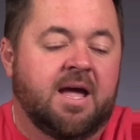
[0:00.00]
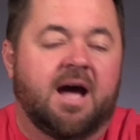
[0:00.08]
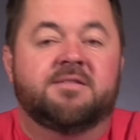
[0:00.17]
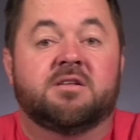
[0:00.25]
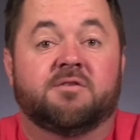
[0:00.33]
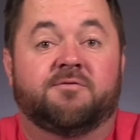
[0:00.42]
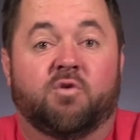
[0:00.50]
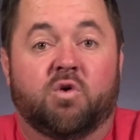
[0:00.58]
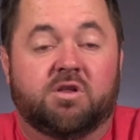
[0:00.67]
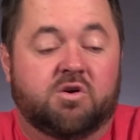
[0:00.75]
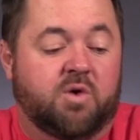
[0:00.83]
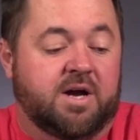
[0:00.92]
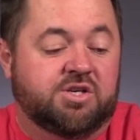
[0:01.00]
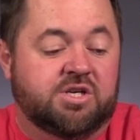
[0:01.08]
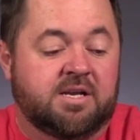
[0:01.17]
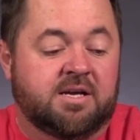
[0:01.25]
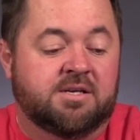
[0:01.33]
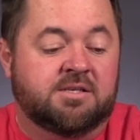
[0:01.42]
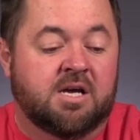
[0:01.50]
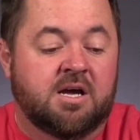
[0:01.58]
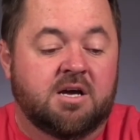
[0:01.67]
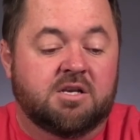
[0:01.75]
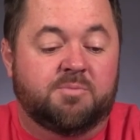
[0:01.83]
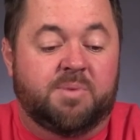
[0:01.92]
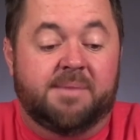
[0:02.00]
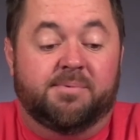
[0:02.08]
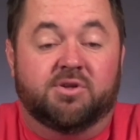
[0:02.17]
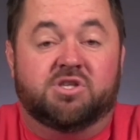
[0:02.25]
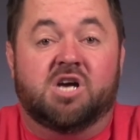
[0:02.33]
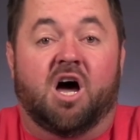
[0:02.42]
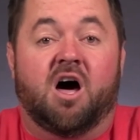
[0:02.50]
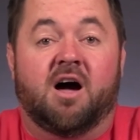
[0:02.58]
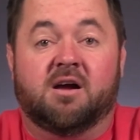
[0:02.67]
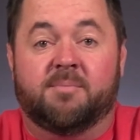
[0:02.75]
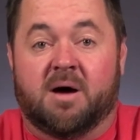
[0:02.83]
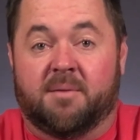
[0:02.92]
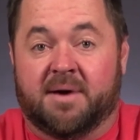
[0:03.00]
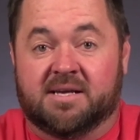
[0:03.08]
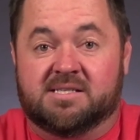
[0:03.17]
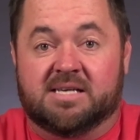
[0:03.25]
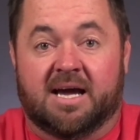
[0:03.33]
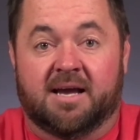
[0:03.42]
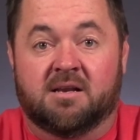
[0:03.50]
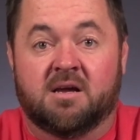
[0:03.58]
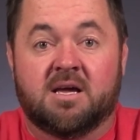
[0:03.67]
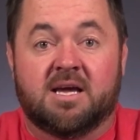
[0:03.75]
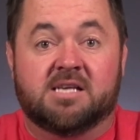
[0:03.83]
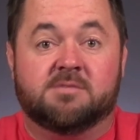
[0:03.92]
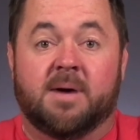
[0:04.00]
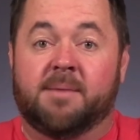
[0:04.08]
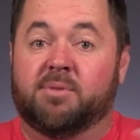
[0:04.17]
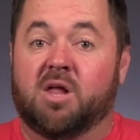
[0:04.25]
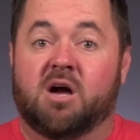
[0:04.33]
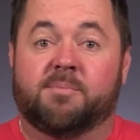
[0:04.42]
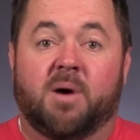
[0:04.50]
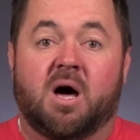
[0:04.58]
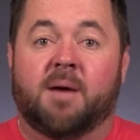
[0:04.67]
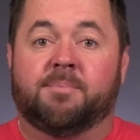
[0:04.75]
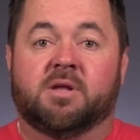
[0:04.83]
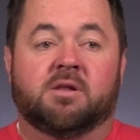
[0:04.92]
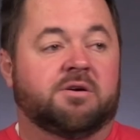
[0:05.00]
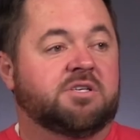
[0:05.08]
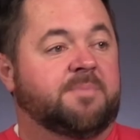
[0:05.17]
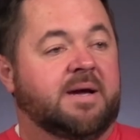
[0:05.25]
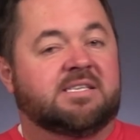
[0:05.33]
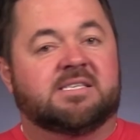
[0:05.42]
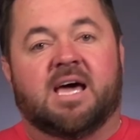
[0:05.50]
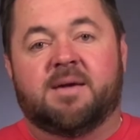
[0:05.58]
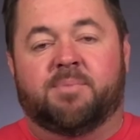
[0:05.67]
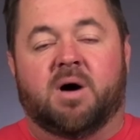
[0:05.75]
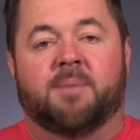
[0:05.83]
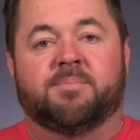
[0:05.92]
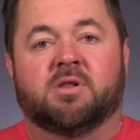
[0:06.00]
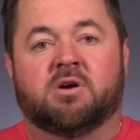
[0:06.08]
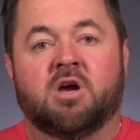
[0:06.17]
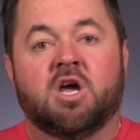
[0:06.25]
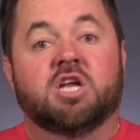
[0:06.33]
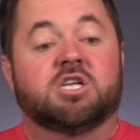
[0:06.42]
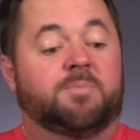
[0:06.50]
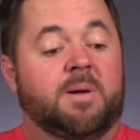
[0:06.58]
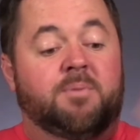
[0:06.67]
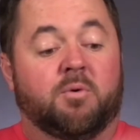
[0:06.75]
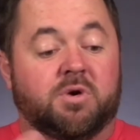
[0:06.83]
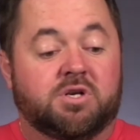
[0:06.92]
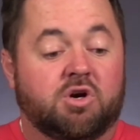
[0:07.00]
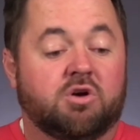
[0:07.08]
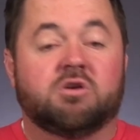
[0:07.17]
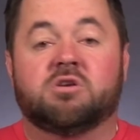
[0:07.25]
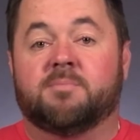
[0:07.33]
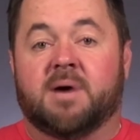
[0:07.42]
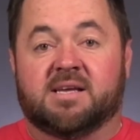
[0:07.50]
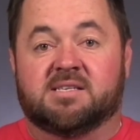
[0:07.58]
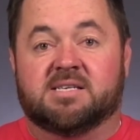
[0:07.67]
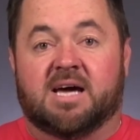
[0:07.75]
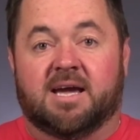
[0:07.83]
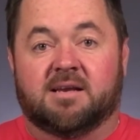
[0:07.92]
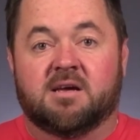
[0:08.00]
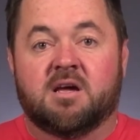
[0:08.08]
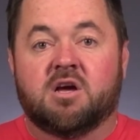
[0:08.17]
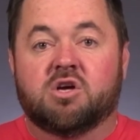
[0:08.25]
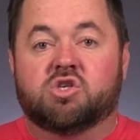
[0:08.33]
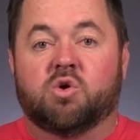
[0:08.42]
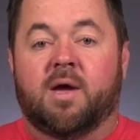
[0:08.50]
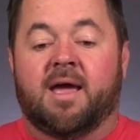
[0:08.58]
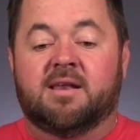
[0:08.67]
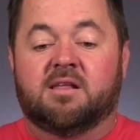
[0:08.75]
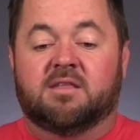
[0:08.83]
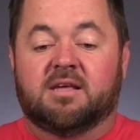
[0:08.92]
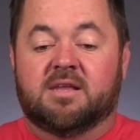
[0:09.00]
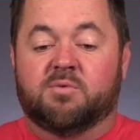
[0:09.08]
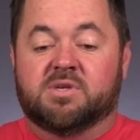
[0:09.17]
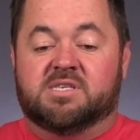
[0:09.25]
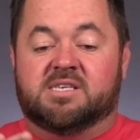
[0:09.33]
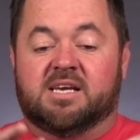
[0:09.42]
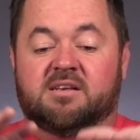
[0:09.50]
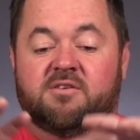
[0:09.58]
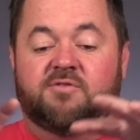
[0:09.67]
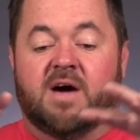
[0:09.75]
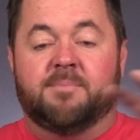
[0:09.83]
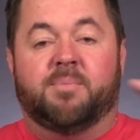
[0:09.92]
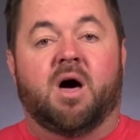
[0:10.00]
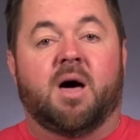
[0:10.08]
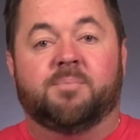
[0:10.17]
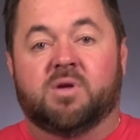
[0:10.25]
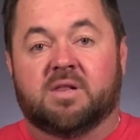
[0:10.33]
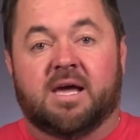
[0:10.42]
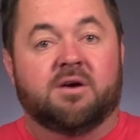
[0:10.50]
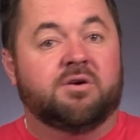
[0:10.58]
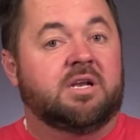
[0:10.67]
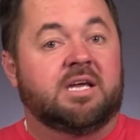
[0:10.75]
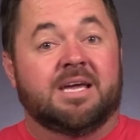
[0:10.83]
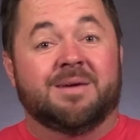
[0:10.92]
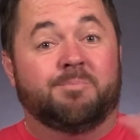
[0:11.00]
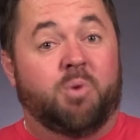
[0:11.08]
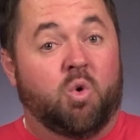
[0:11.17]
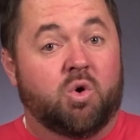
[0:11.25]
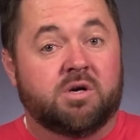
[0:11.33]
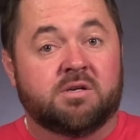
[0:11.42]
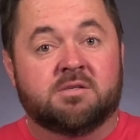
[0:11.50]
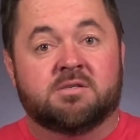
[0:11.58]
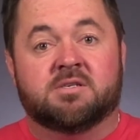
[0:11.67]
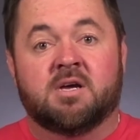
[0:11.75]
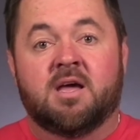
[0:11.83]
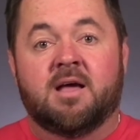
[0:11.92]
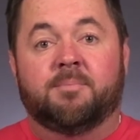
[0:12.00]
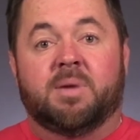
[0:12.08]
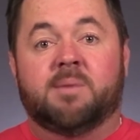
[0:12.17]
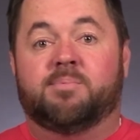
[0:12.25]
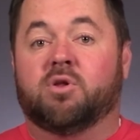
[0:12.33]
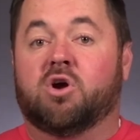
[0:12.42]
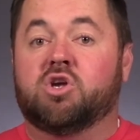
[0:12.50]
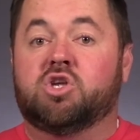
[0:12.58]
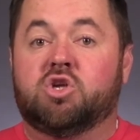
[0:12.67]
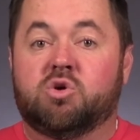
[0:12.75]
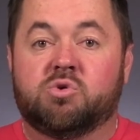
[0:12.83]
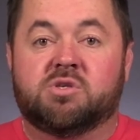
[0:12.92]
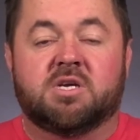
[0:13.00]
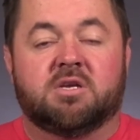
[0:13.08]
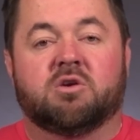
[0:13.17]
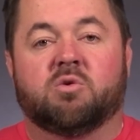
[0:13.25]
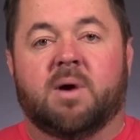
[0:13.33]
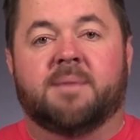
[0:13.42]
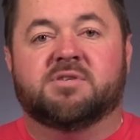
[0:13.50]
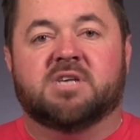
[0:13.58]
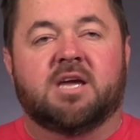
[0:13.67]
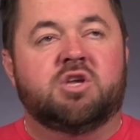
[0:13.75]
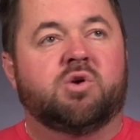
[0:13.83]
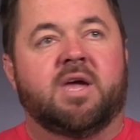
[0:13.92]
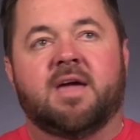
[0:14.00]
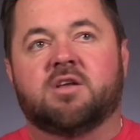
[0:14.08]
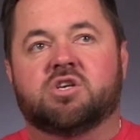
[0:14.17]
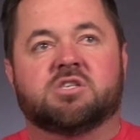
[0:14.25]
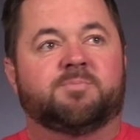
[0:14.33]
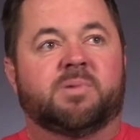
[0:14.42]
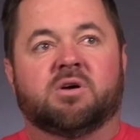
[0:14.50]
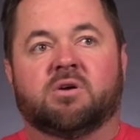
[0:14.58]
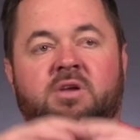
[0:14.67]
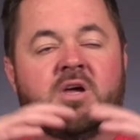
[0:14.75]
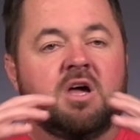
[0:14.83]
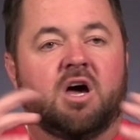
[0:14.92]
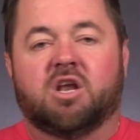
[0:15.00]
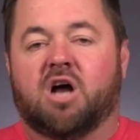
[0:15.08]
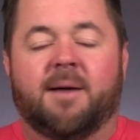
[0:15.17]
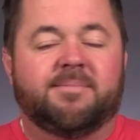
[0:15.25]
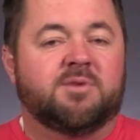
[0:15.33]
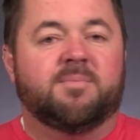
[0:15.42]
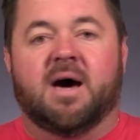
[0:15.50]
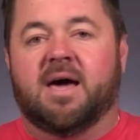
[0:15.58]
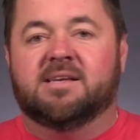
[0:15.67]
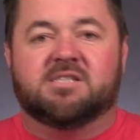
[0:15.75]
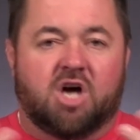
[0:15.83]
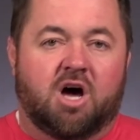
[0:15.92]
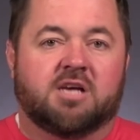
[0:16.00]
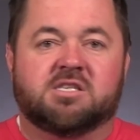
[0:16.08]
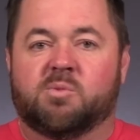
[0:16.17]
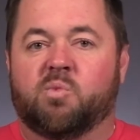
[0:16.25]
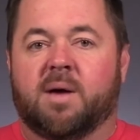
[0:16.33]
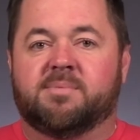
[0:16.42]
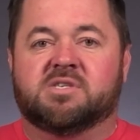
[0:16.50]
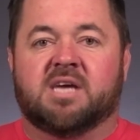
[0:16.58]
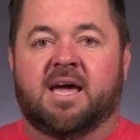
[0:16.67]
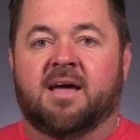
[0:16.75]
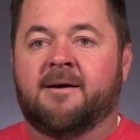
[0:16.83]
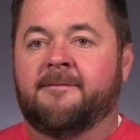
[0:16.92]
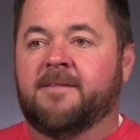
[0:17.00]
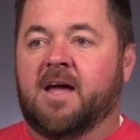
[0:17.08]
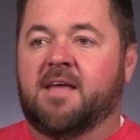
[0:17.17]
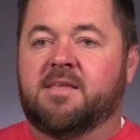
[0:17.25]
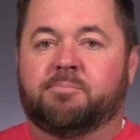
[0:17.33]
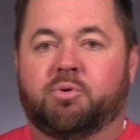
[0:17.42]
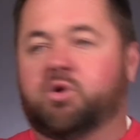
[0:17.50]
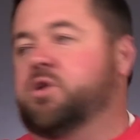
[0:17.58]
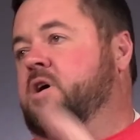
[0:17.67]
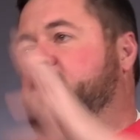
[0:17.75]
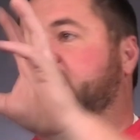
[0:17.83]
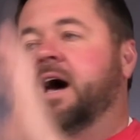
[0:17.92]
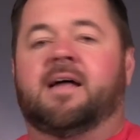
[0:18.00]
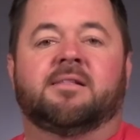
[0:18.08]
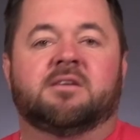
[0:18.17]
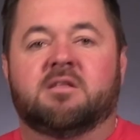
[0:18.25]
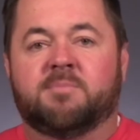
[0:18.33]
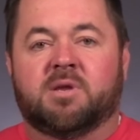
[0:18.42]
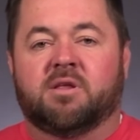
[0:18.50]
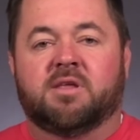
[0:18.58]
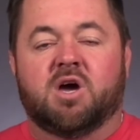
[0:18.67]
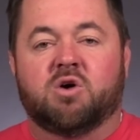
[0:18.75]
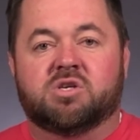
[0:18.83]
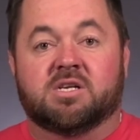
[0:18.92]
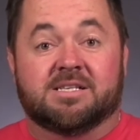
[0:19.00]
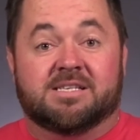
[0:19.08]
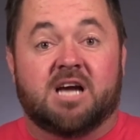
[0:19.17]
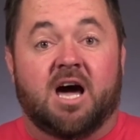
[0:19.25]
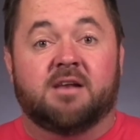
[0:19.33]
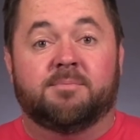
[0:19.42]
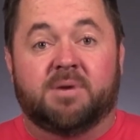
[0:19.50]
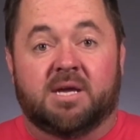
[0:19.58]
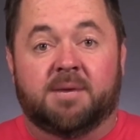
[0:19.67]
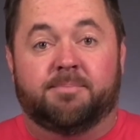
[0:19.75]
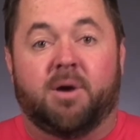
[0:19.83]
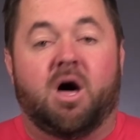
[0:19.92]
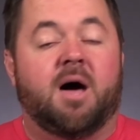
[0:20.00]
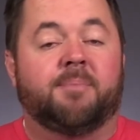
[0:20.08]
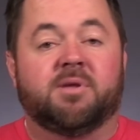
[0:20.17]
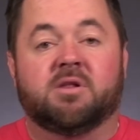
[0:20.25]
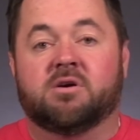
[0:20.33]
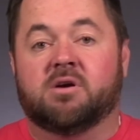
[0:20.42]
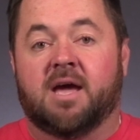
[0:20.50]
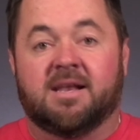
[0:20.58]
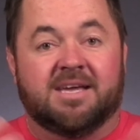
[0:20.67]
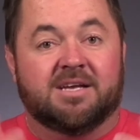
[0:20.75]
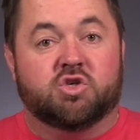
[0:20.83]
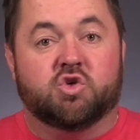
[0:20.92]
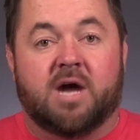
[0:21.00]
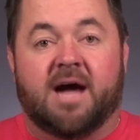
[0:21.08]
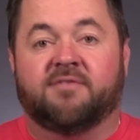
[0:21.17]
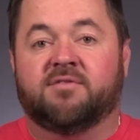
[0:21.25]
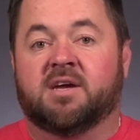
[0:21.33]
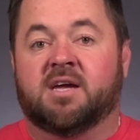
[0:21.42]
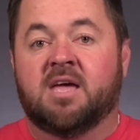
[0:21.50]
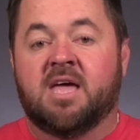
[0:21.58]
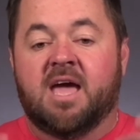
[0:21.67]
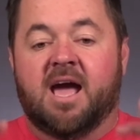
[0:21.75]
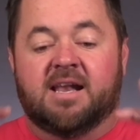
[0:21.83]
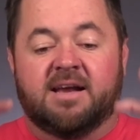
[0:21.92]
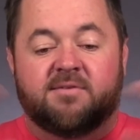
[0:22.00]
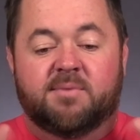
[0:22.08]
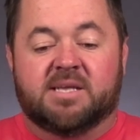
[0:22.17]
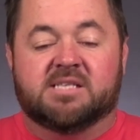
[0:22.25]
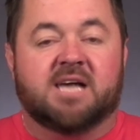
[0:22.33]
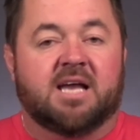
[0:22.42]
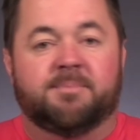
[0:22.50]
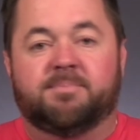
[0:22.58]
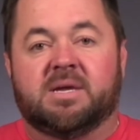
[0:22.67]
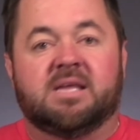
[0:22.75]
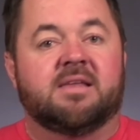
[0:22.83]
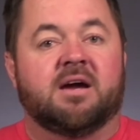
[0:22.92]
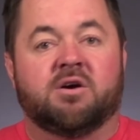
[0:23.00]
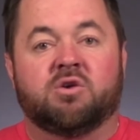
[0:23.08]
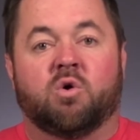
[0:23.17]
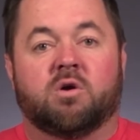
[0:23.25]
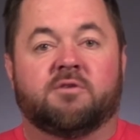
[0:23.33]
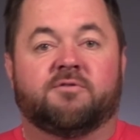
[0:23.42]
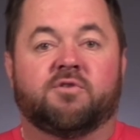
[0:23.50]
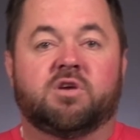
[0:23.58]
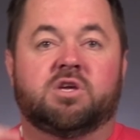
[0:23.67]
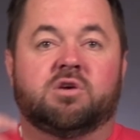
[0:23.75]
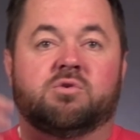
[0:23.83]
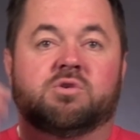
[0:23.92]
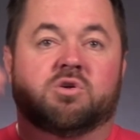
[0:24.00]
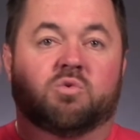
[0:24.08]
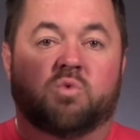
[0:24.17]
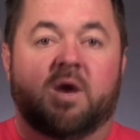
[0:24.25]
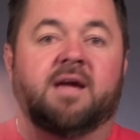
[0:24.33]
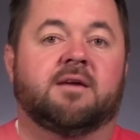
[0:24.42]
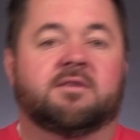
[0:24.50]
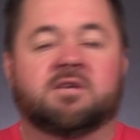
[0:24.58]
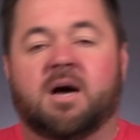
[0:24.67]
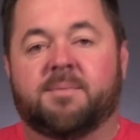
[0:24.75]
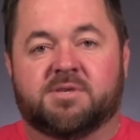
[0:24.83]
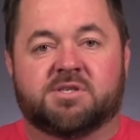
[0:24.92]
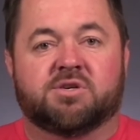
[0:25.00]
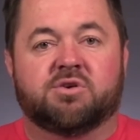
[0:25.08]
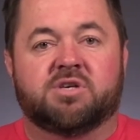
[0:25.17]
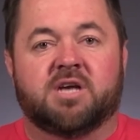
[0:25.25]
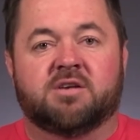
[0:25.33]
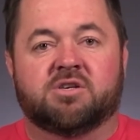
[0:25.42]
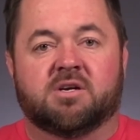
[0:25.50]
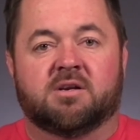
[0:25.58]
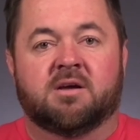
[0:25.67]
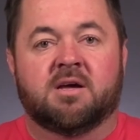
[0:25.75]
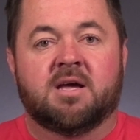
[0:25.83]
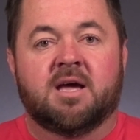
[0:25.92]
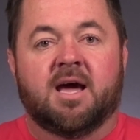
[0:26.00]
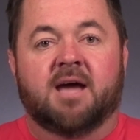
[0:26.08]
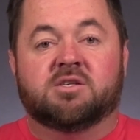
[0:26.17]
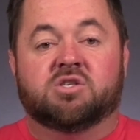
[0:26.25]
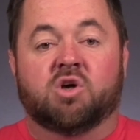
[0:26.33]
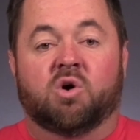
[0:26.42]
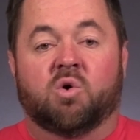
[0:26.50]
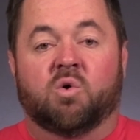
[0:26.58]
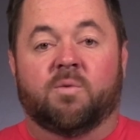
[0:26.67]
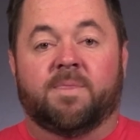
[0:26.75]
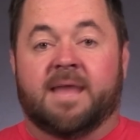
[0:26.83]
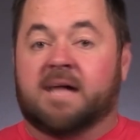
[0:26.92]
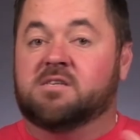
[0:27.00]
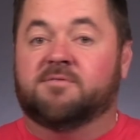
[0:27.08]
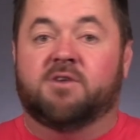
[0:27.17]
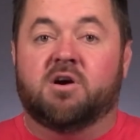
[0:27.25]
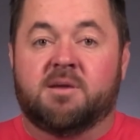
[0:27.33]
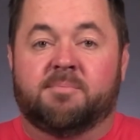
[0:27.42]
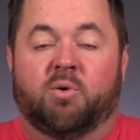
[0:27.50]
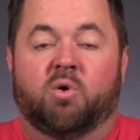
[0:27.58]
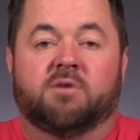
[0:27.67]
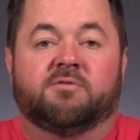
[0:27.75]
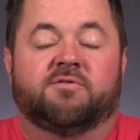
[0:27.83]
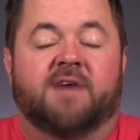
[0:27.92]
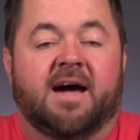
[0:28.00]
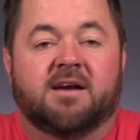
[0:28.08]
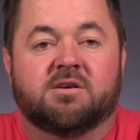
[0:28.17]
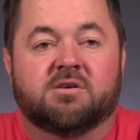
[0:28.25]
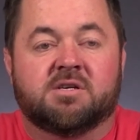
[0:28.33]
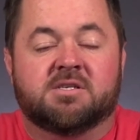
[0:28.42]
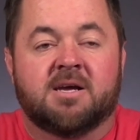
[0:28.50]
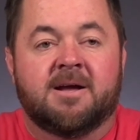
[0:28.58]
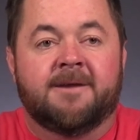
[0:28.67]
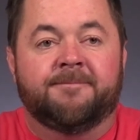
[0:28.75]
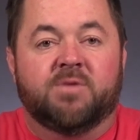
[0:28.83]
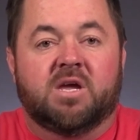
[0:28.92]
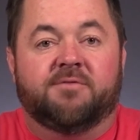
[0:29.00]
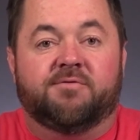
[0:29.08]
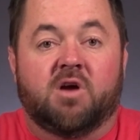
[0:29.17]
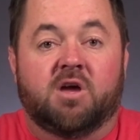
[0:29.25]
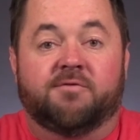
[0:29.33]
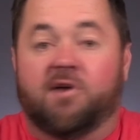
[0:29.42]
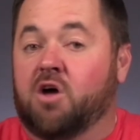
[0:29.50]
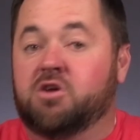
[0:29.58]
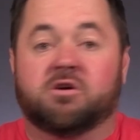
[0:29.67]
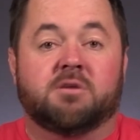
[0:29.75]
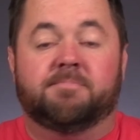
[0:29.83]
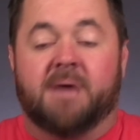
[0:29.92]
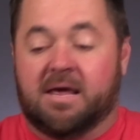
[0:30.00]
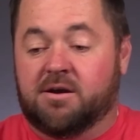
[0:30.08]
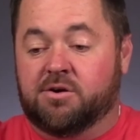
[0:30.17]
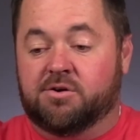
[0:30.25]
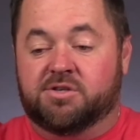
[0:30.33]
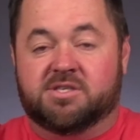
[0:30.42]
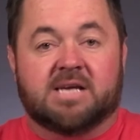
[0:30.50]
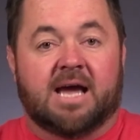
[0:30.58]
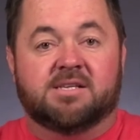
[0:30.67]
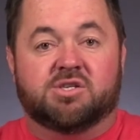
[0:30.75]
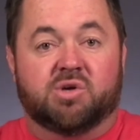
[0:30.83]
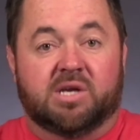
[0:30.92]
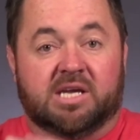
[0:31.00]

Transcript: And then the fourth question is, do people talk about my site? Is my blog popular? Is my site popular? Do people return to my site? So anything that would signify popularity, importance, people are using your website. You can't just build an optimized, awesome website and then put it on an island in the middle of the ocean. It's got to be popular and get traffic, and everybody's got to be there in order for you to rank at the top of the search engine. And so that's a very important factor is, if all your competitors' sites are